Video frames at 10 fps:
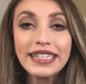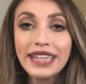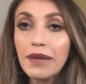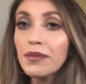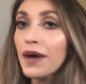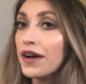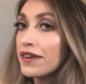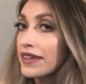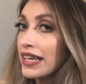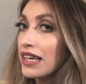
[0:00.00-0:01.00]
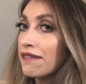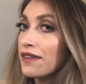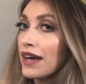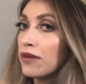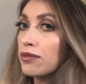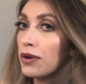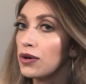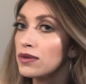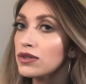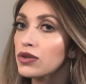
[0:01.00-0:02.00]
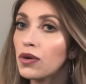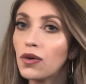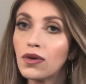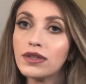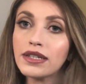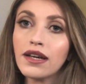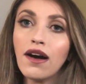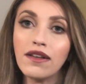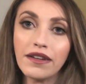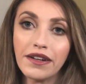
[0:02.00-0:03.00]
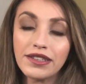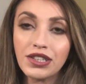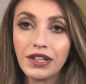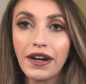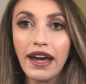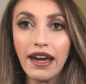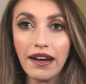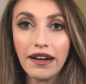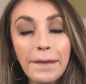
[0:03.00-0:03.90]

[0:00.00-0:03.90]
temporarily give you that rose gold color to your hair,